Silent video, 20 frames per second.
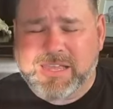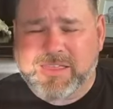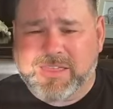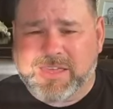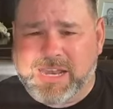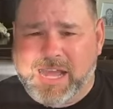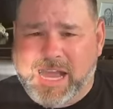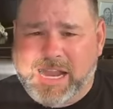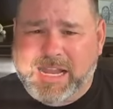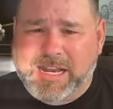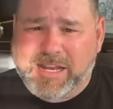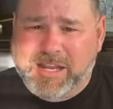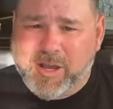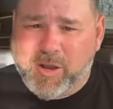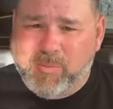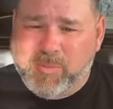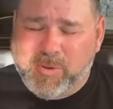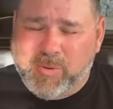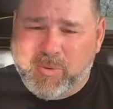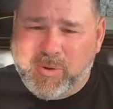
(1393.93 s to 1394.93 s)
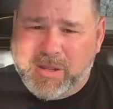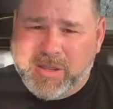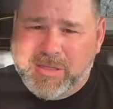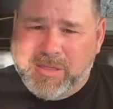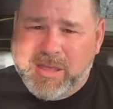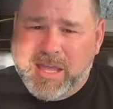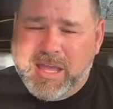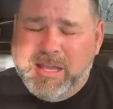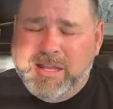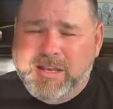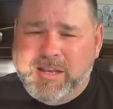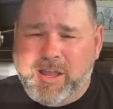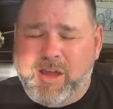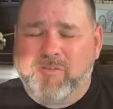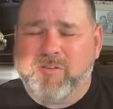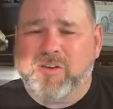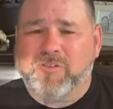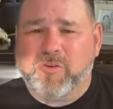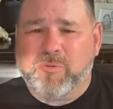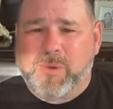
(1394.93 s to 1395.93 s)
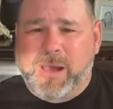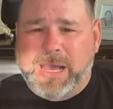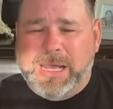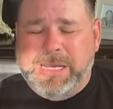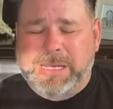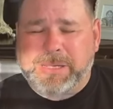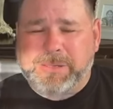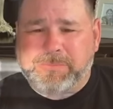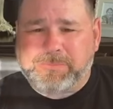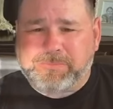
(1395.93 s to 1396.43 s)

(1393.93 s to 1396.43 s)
that I can help you with. Love everybody.